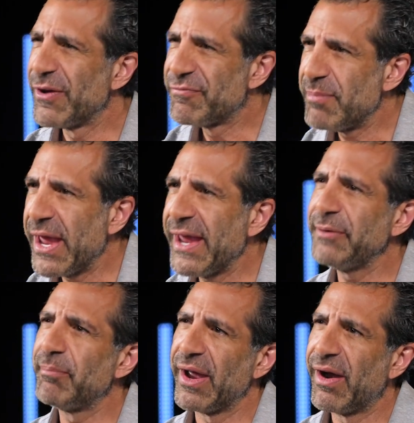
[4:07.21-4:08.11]
have
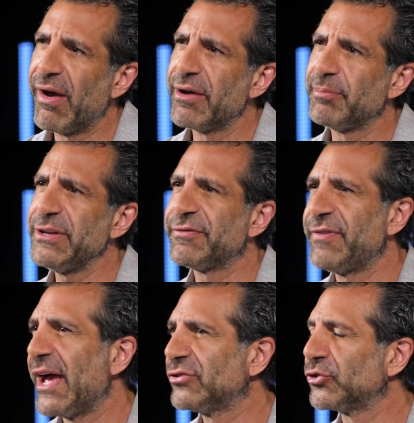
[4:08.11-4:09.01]
made my heart beat
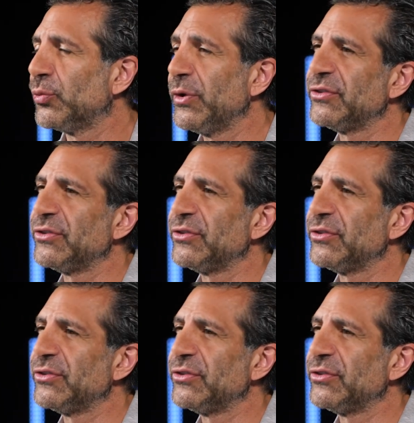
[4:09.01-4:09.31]
faster with